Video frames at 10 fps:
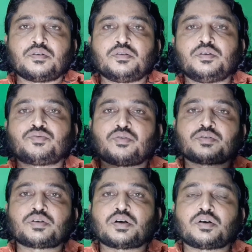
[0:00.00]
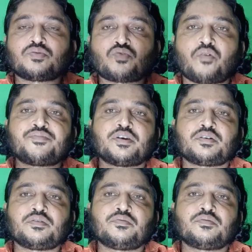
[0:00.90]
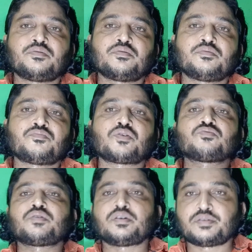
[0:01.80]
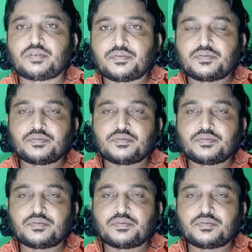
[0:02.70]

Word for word: this was the topic for today's